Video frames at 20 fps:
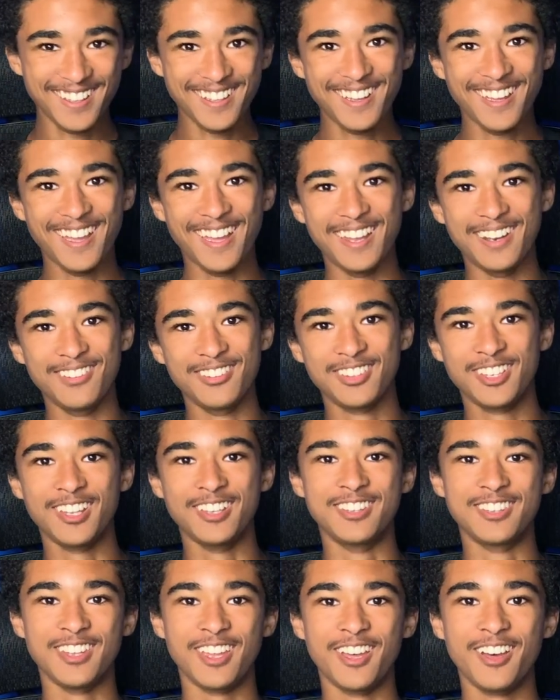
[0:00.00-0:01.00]
And it was on
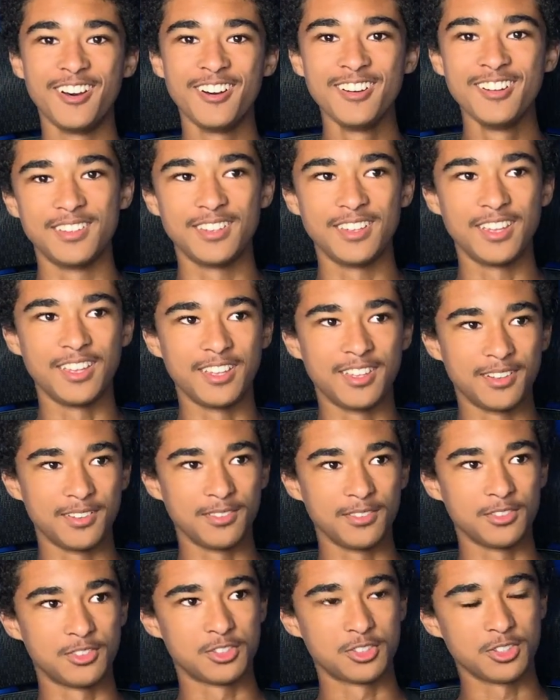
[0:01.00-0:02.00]
sale. It
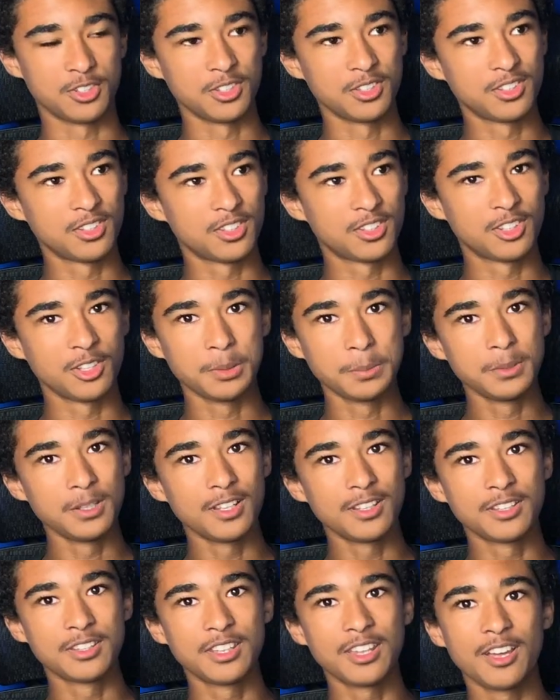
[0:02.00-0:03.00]
should still be
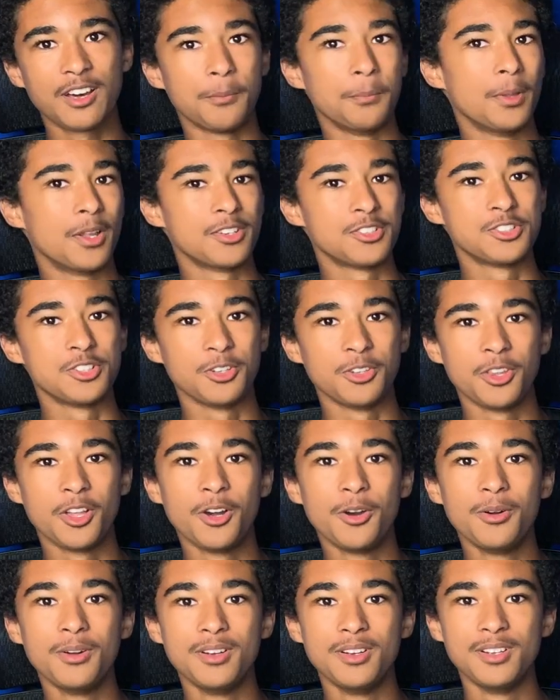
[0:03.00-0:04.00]
on sale, I'm not sure
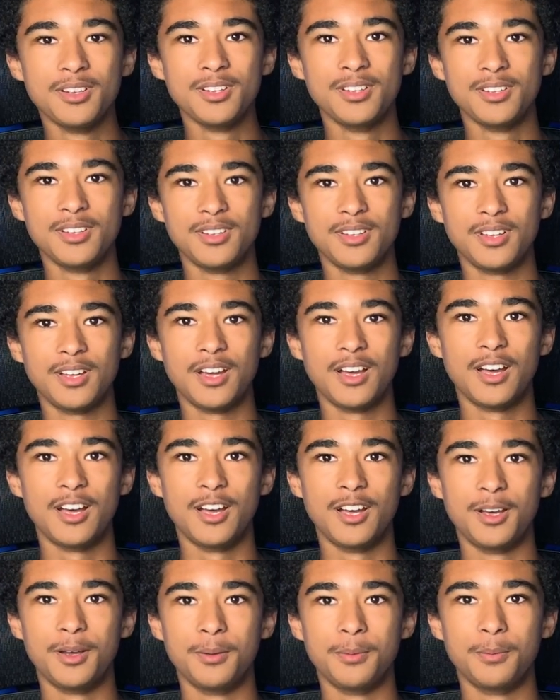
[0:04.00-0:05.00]
though.
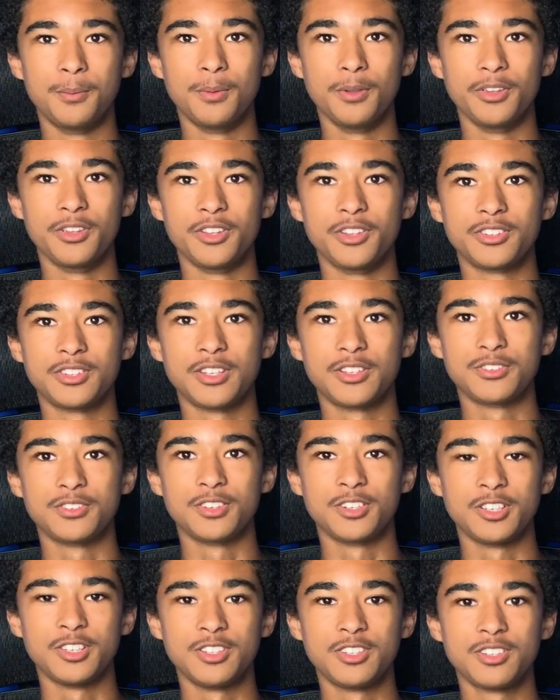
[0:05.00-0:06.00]
Once this gets
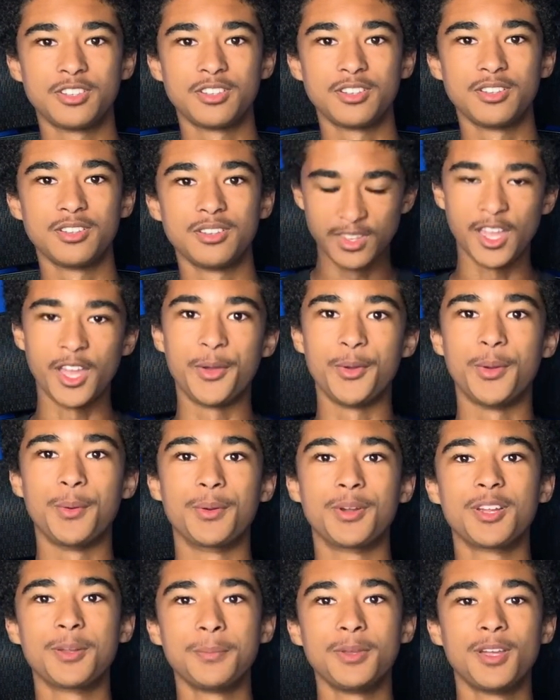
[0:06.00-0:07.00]
released. Anyway, we're
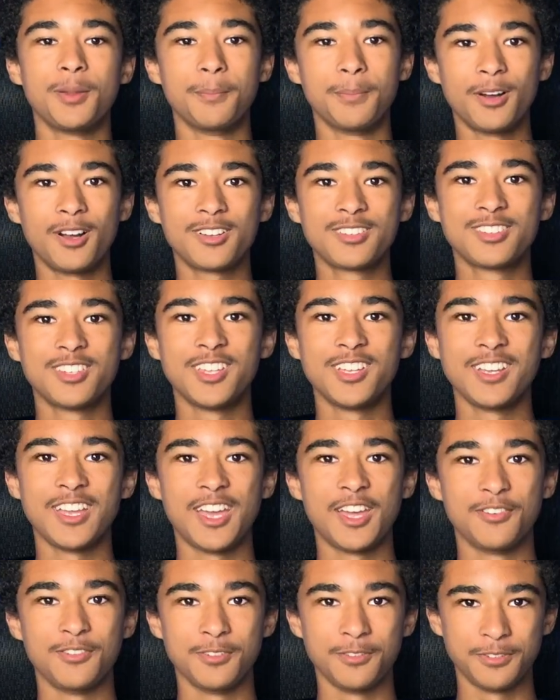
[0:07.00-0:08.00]
gonna be unboxing
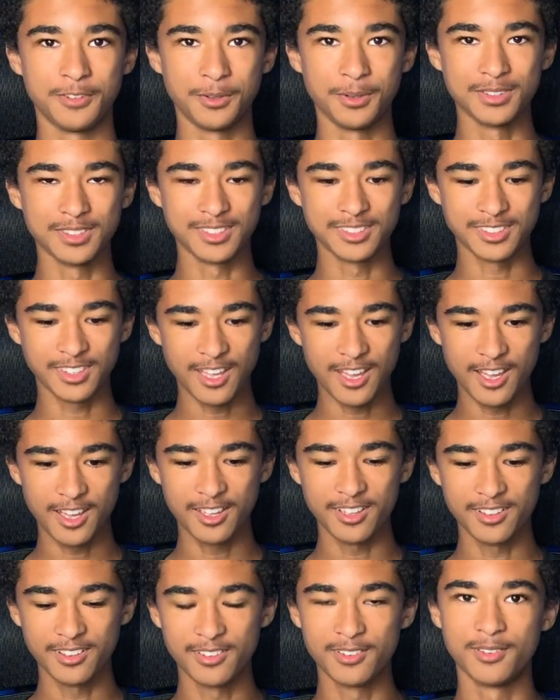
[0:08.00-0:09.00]
and reviewing this
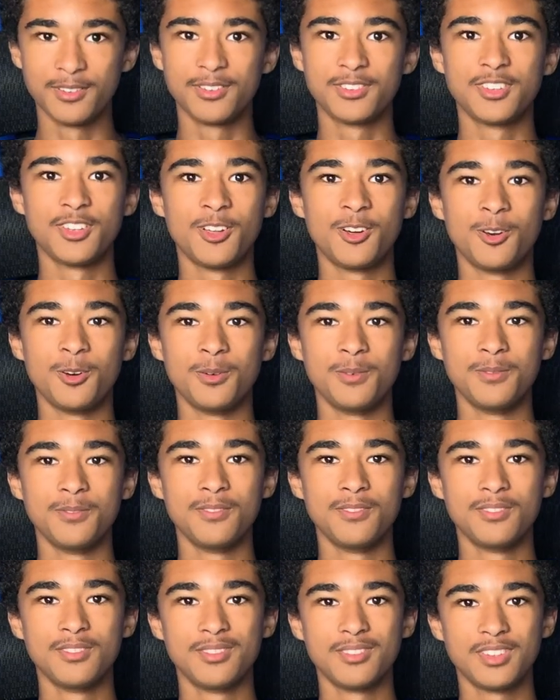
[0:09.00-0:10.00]
guy. So
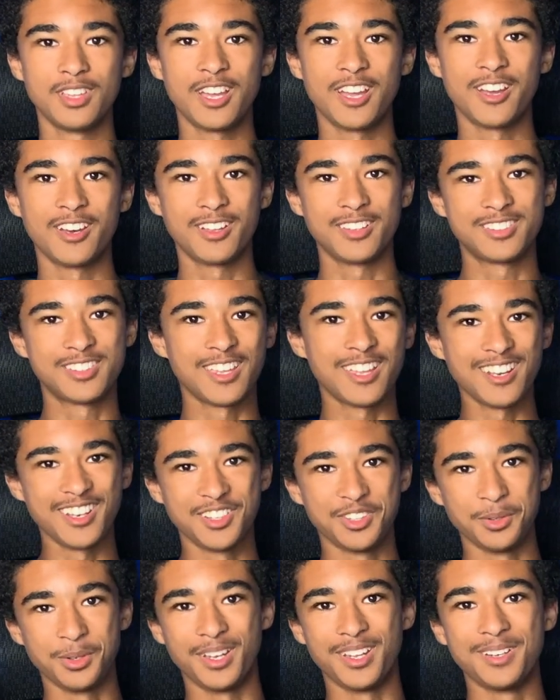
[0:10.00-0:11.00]
yeah, let's get
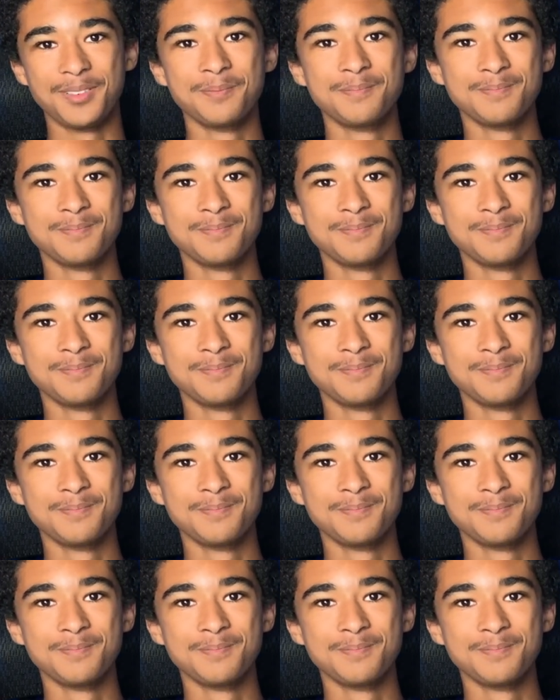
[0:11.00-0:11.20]
into it.